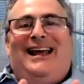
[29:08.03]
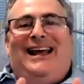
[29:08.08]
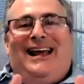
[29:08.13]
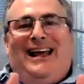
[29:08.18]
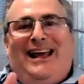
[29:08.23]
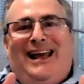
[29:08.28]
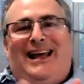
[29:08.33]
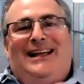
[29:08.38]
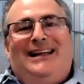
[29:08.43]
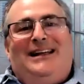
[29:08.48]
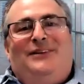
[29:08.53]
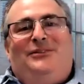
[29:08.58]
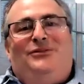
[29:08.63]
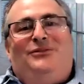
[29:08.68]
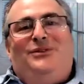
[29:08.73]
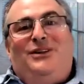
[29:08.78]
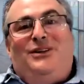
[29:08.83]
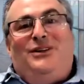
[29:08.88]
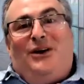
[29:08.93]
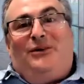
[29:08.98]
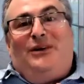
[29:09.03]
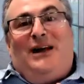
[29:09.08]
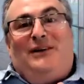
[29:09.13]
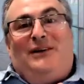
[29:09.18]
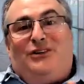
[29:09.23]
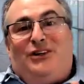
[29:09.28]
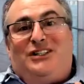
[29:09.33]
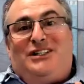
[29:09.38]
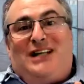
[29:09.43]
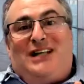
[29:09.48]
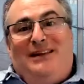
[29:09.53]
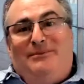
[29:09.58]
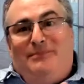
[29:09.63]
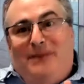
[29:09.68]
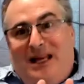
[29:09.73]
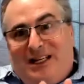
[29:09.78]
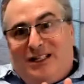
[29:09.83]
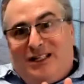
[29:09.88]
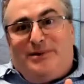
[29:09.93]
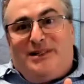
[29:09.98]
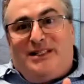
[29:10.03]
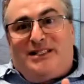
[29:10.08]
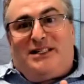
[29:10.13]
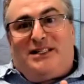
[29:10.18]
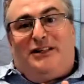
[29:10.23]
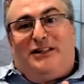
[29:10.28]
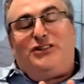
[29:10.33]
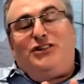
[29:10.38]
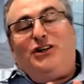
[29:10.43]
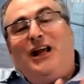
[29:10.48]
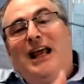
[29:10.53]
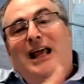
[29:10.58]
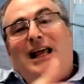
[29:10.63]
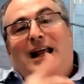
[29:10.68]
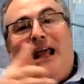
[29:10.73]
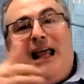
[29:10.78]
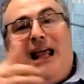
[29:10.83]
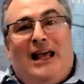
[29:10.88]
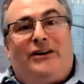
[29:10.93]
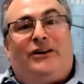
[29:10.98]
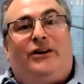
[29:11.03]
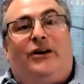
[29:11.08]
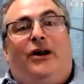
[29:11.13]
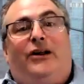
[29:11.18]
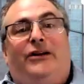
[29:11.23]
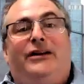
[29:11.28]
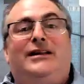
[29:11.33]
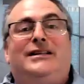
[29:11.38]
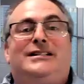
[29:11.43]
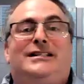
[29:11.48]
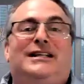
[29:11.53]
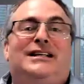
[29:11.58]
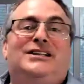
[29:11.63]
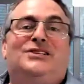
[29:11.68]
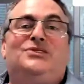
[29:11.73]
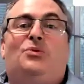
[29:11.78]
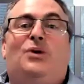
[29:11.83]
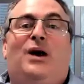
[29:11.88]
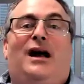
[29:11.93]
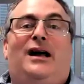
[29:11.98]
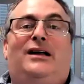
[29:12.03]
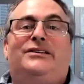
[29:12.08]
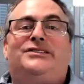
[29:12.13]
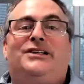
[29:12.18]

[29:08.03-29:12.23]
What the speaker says: And if you don't have good time management skills, you can't handle all these things well.